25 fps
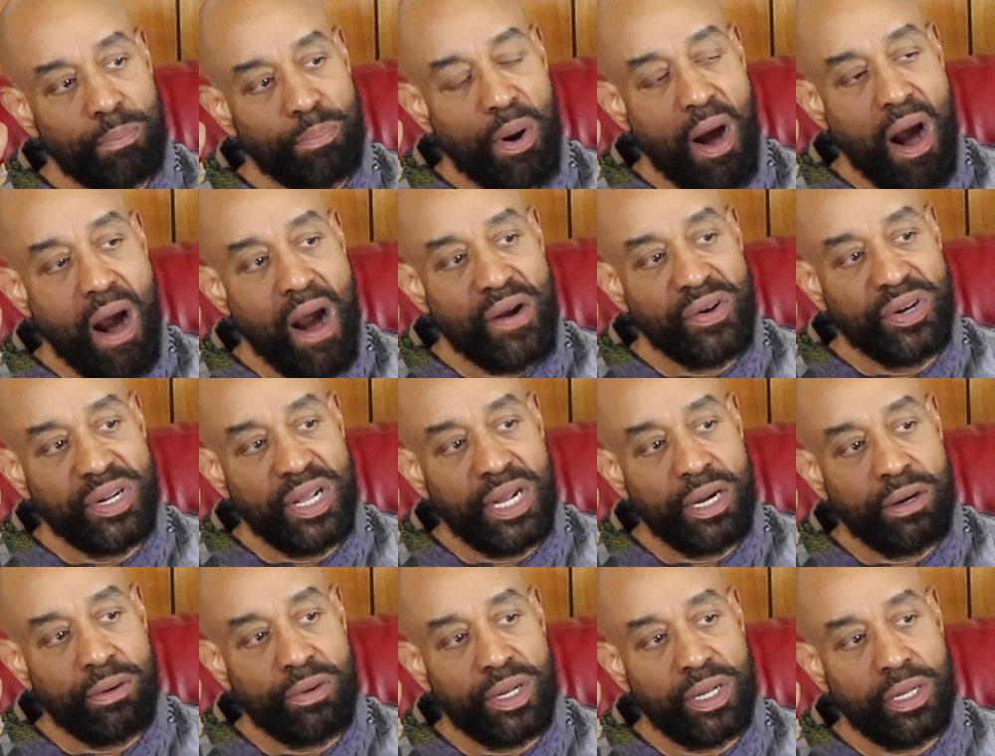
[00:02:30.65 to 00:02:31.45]

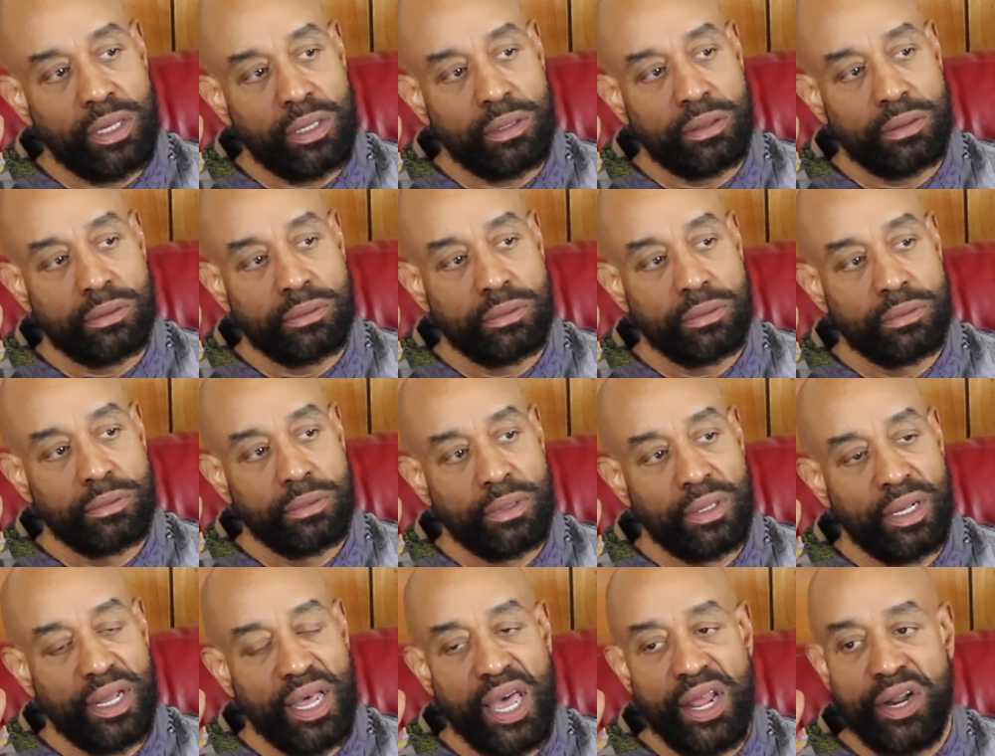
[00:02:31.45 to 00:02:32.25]
pioneering
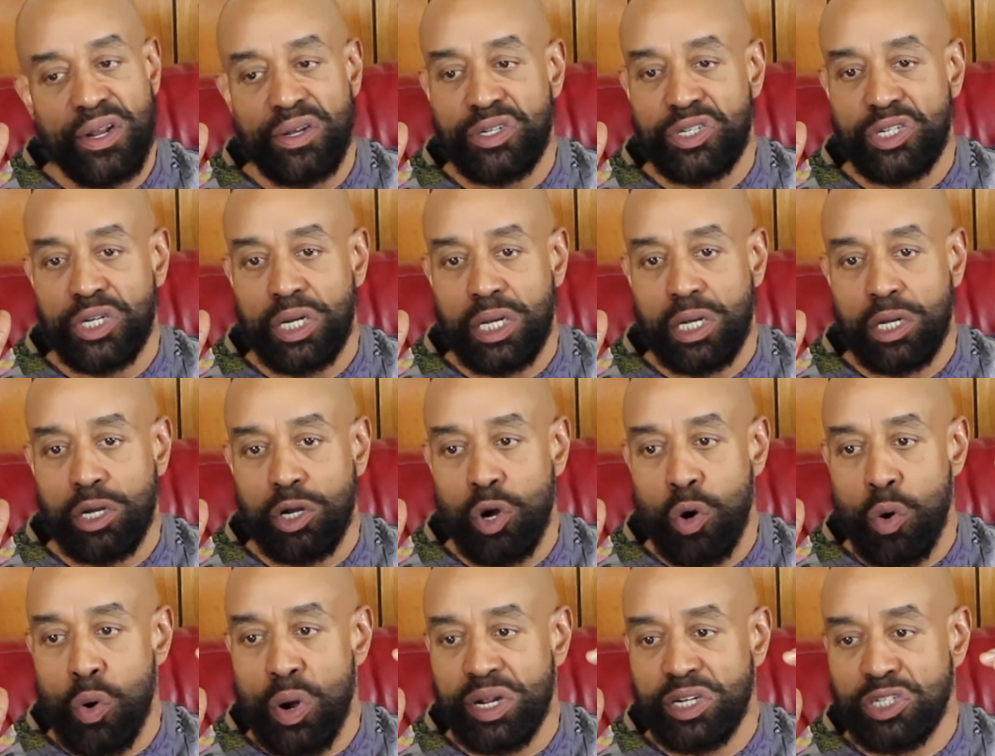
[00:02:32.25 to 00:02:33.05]
energy
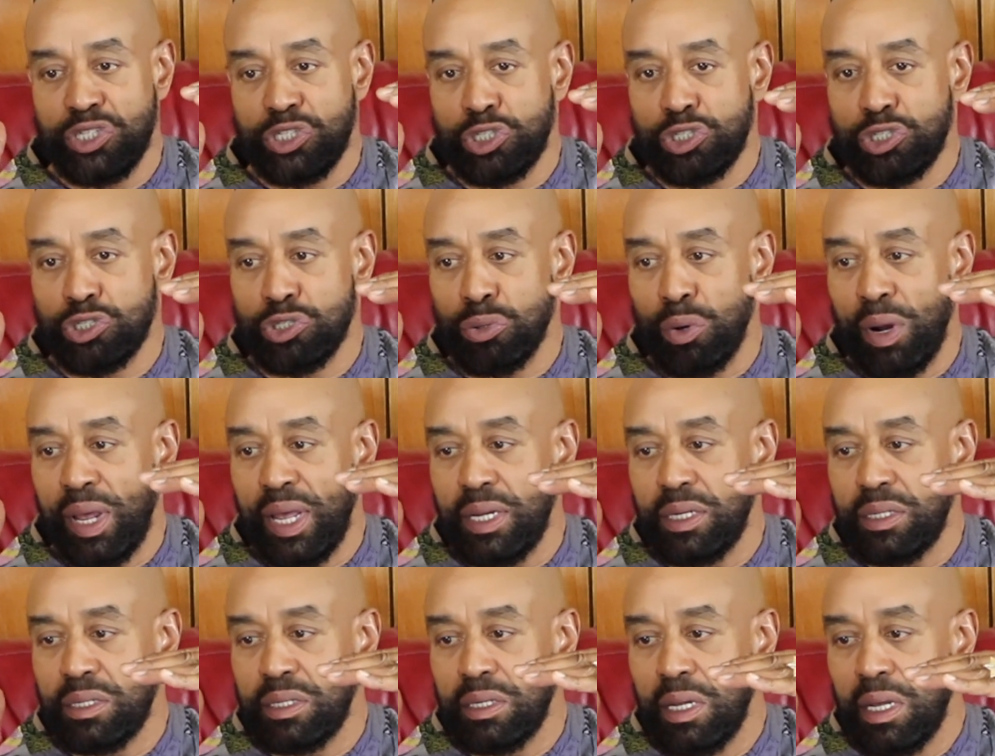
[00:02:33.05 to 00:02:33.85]
going
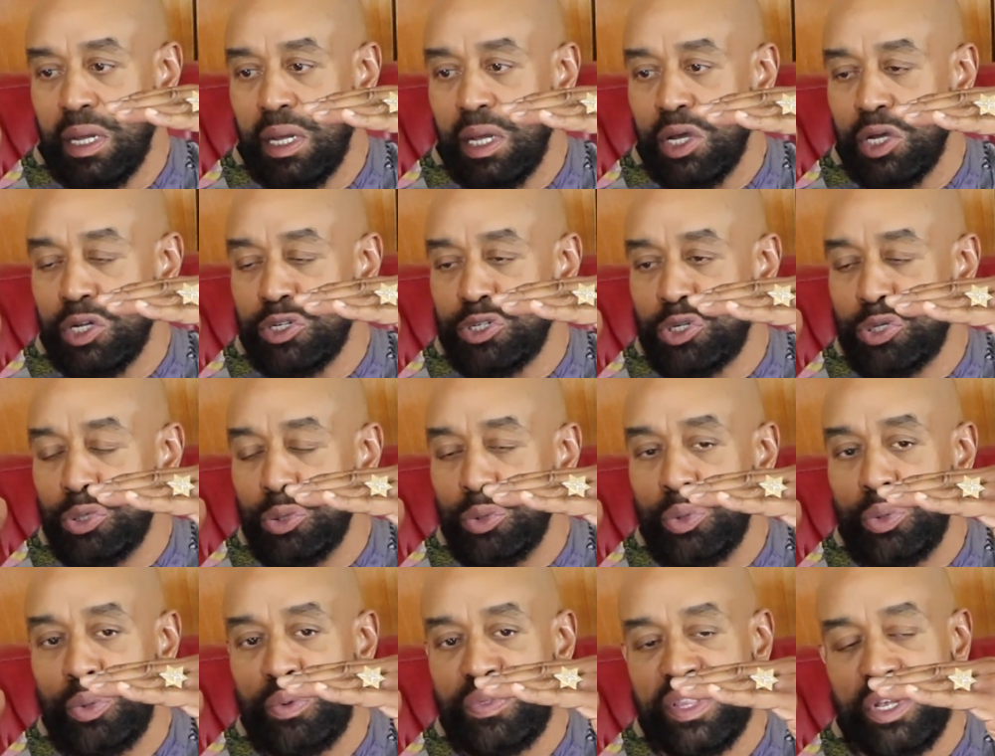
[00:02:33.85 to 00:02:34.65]
straight
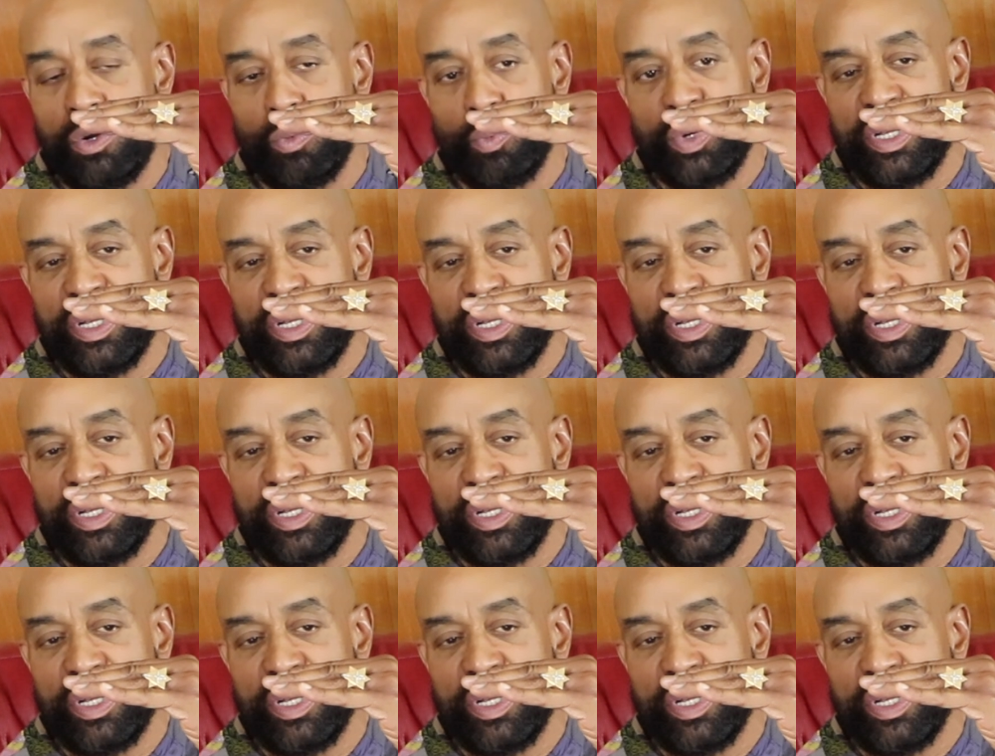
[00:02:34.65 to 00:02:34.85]
to the